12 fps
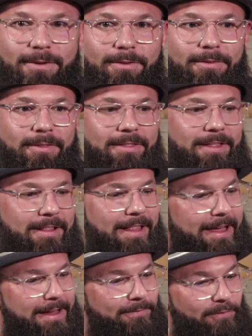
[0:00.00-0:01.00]
so, th-
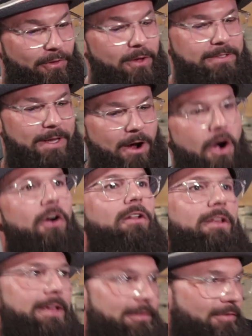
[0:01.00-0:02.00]
like for those that are
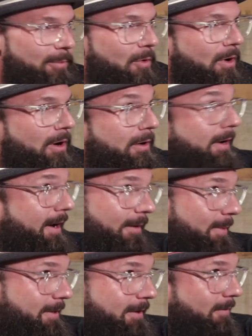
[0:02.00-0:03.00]
looking for more, not
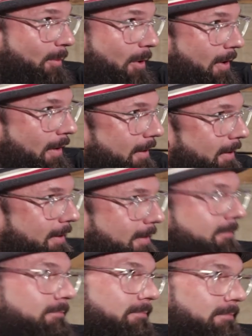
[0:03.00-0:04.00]
everybody's looking for more.
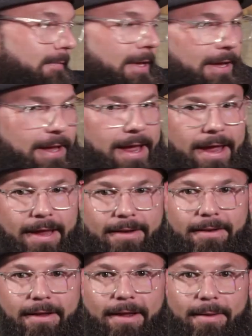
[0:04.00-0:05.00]
Yeah.
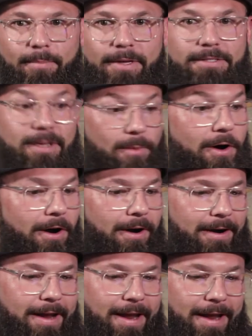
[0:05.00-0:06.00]
And but some
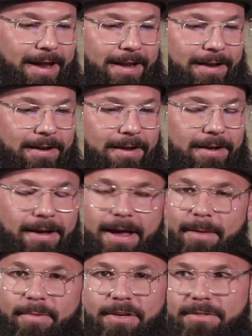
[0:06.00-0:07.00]
are, and, and,
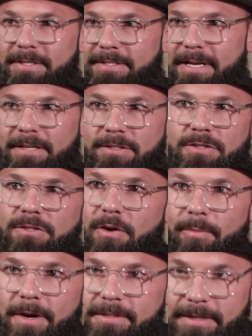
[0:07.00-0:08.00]
I've been using this analogy
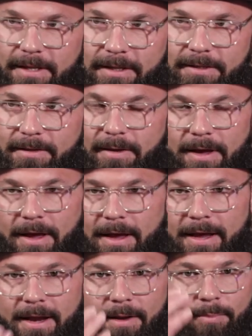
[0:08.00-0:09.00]
so much lately, uh,
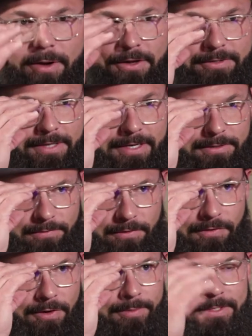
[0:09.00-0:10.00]
and I apologize if
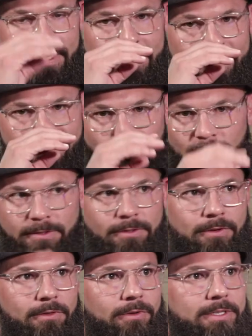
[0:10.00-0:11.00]
you've heard me say this once
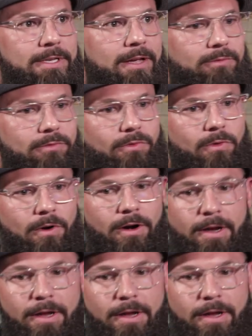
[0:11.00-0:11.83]
or three times before.